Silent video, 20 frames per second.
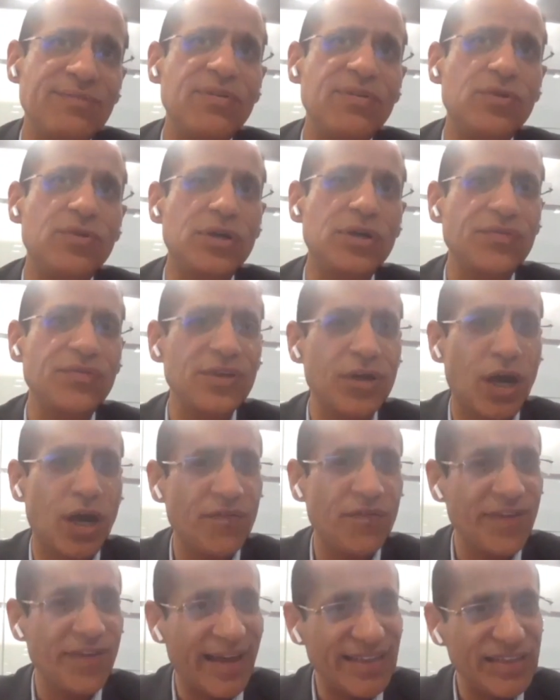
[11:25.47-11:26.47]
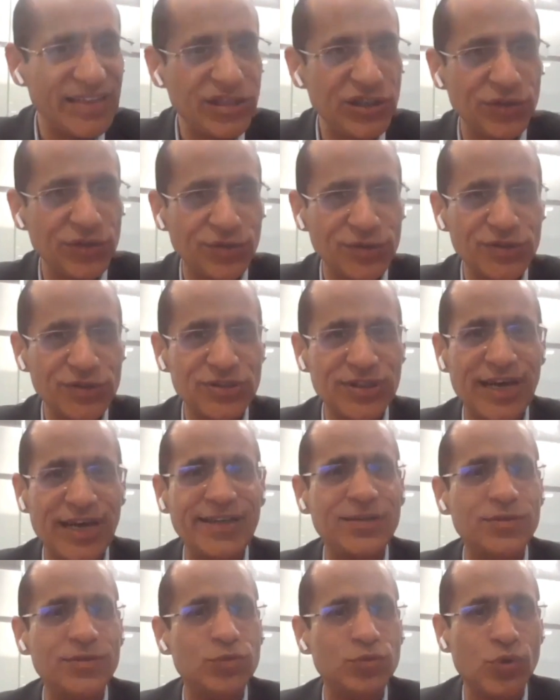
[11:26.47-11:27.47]
we work with a lot of NGOs,
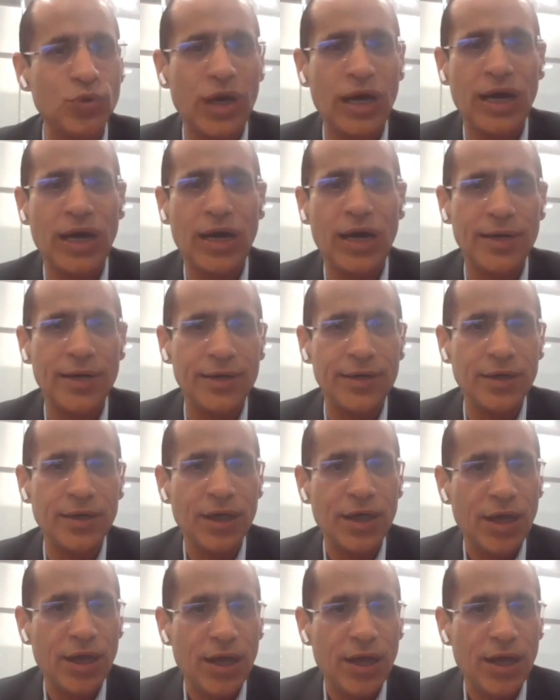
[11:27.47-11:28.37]
right, who are,